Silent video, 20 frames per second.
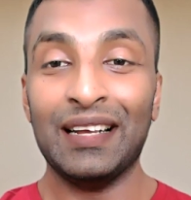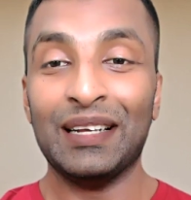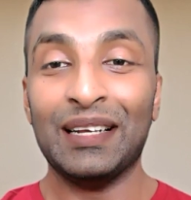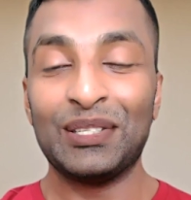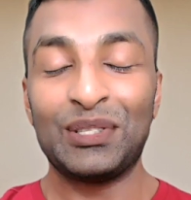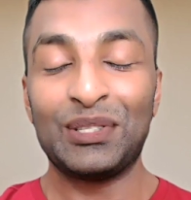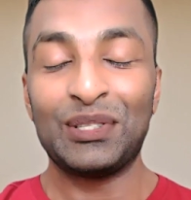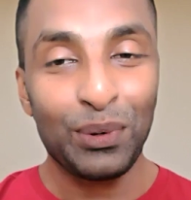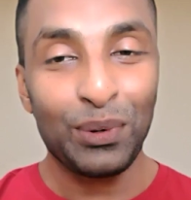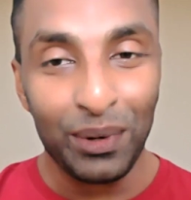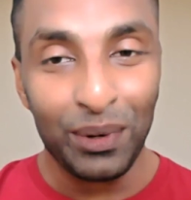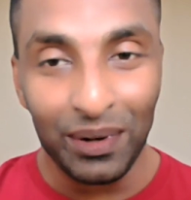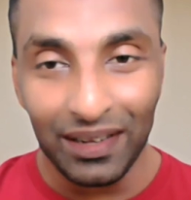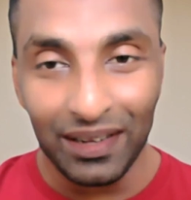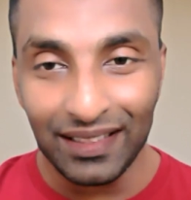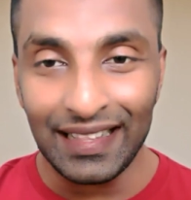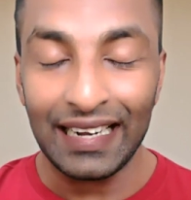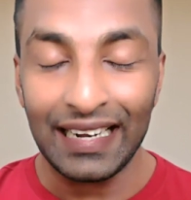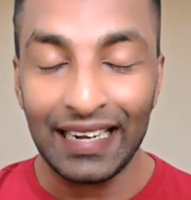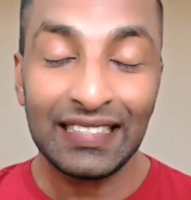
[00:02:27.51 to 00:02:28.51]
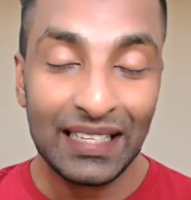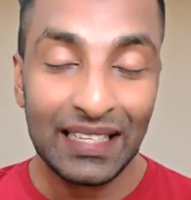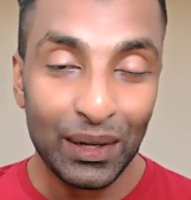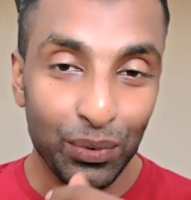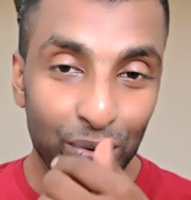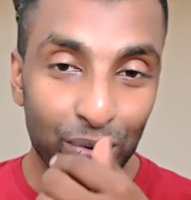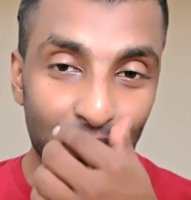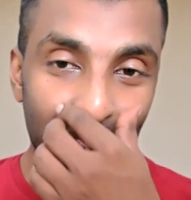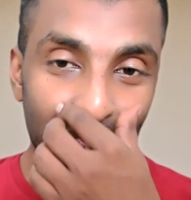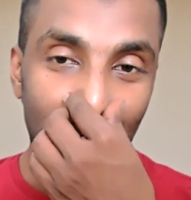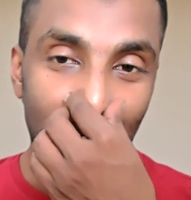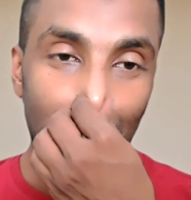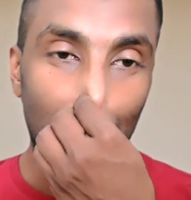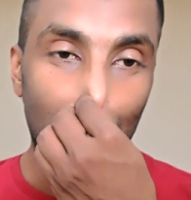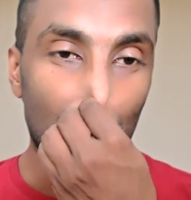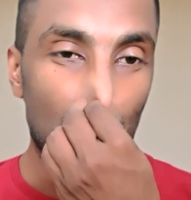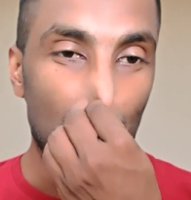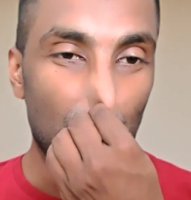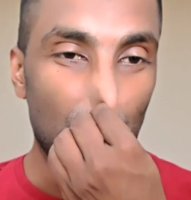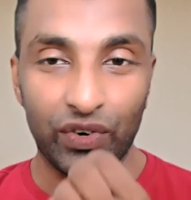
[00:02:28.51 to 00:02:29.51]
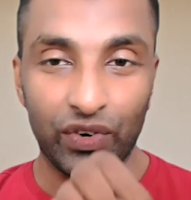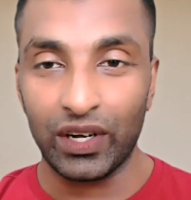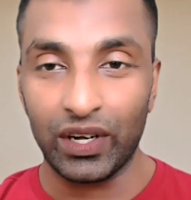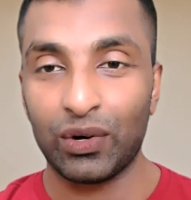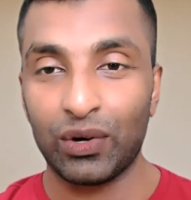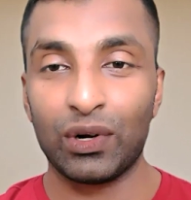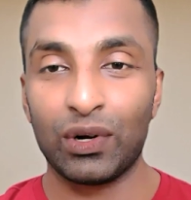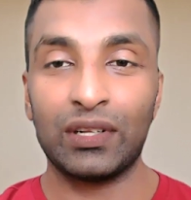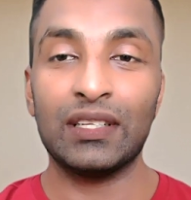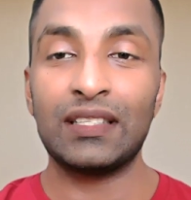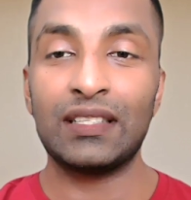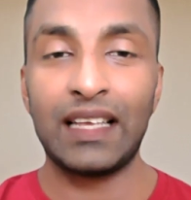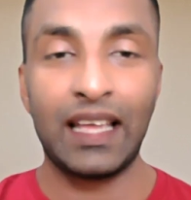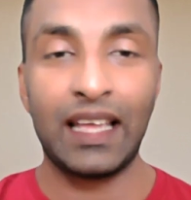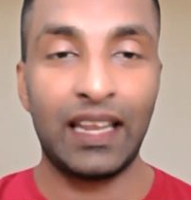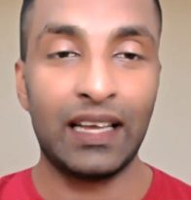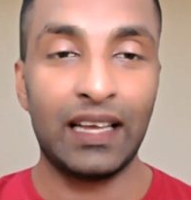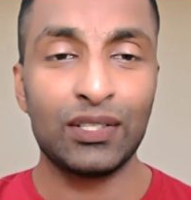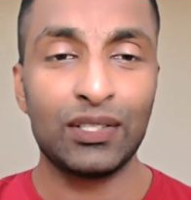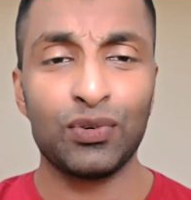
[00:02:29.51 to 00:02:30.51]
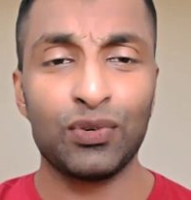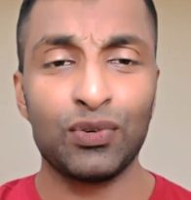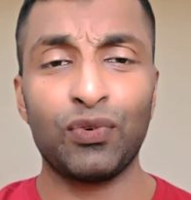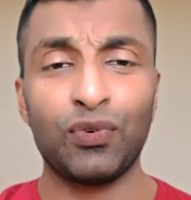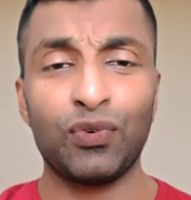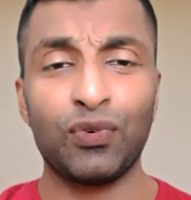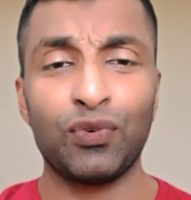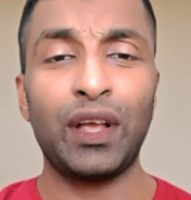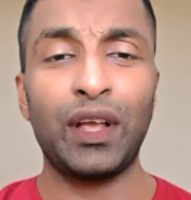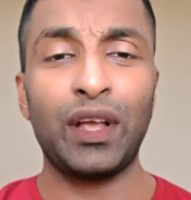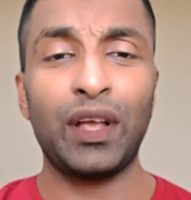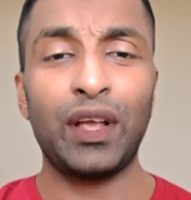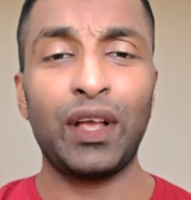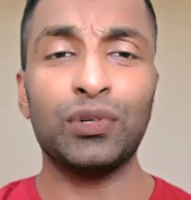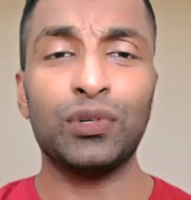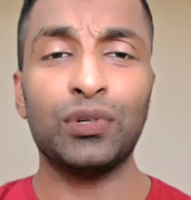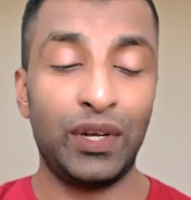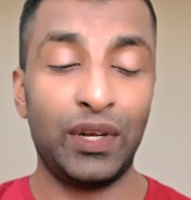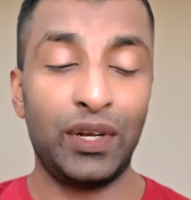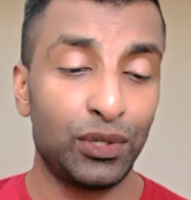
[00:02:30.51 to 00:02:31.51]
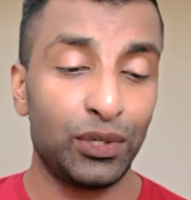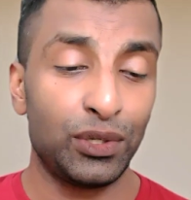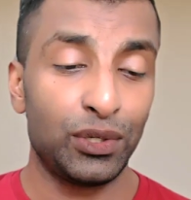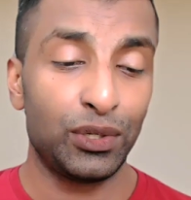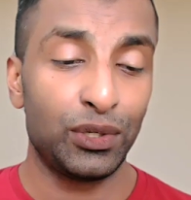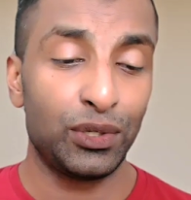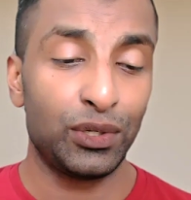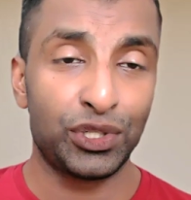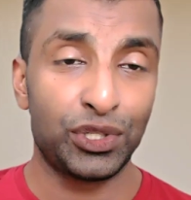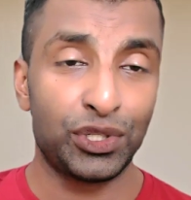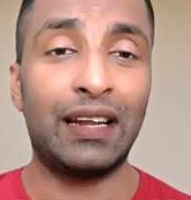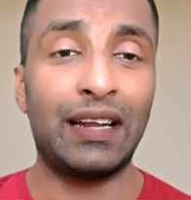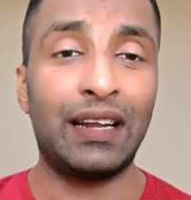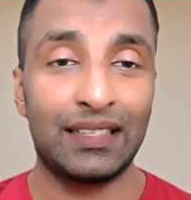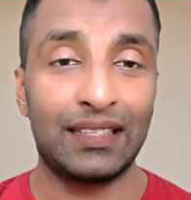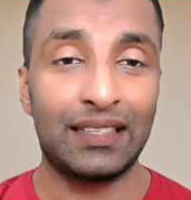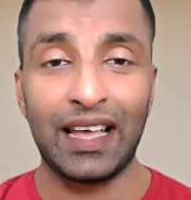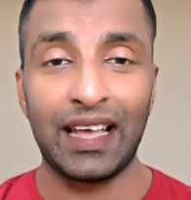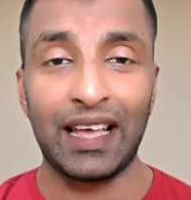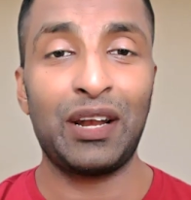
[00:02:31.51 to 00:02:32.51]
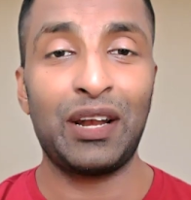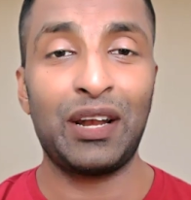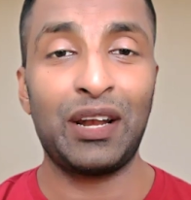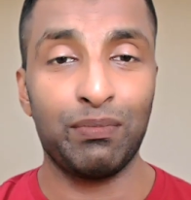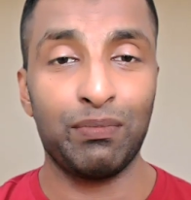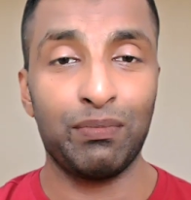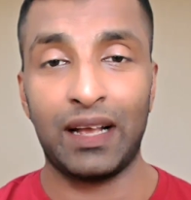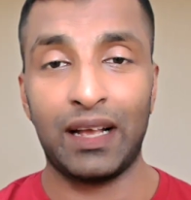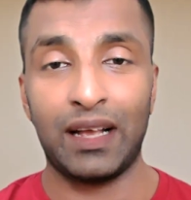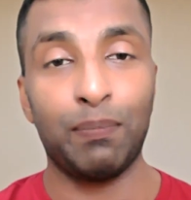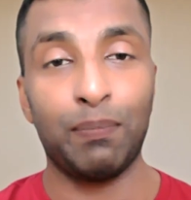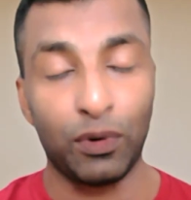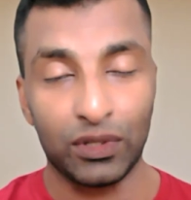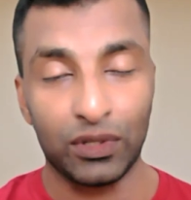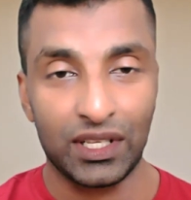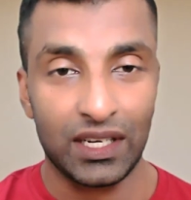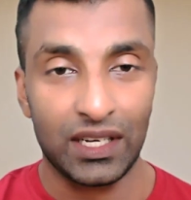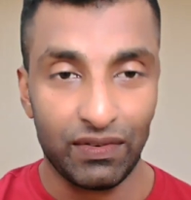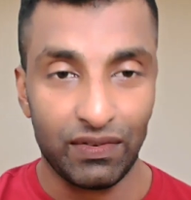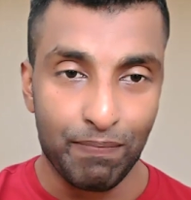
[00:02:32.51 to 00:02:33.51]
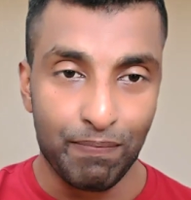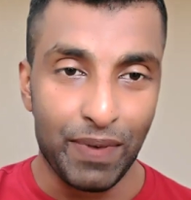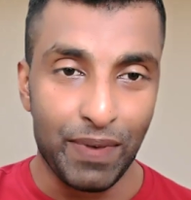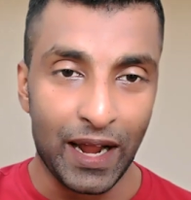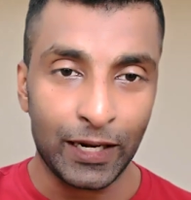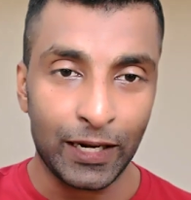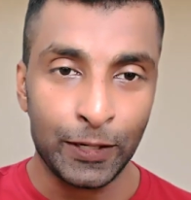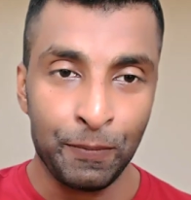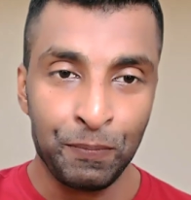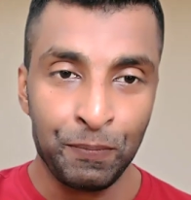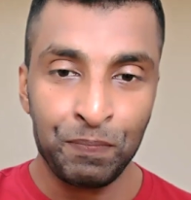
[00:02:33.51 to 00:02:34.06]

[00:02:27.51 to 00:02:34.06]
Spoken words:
So that's how we need to work on this area. So what you can do is you need to show a desire to make a positive impact.